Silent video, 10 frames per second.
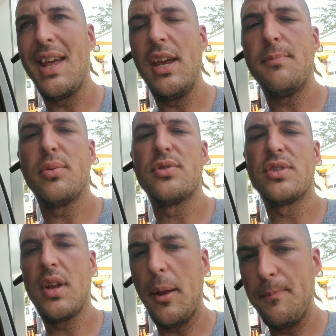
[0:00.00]

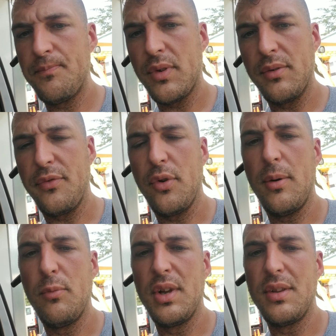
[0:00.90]
8%
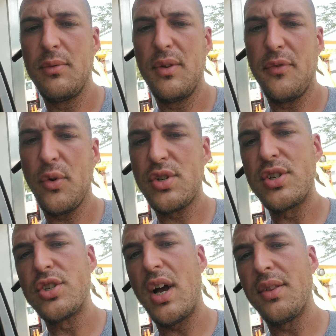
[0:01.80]
from when we
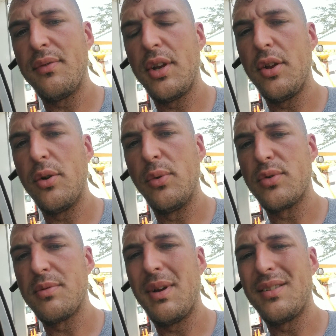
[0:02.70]
first shot the video,
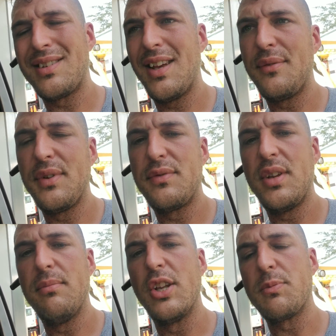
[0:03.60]
which is about
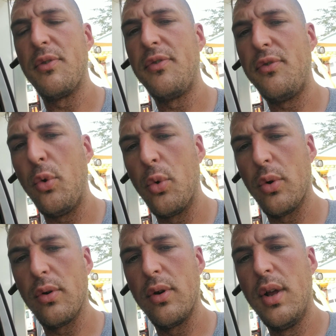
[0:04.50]
10-15 minutes
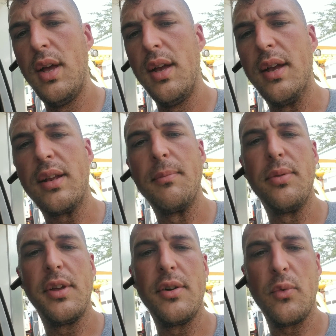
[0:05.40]
before it
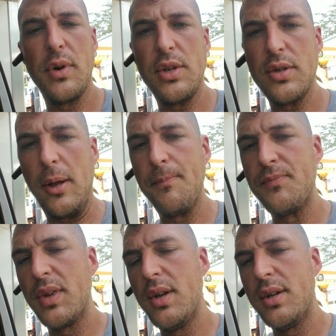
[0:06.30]
completed a regen.
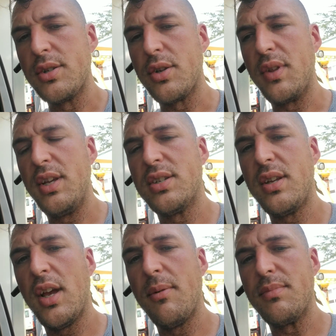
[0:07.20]
So the
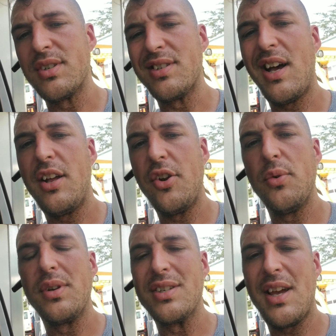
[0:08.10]
ECM does not
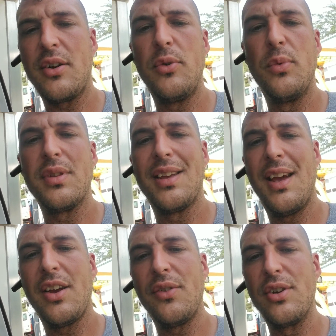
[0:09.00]
know exactly what the
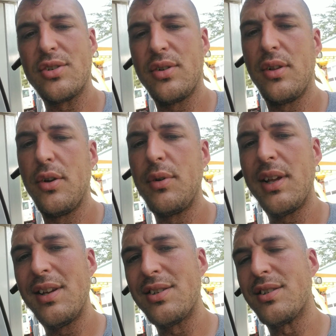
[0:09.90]
calculated soot load
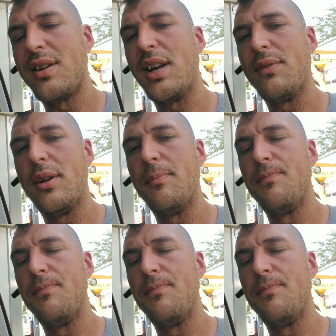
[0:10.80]
is. It's kind of a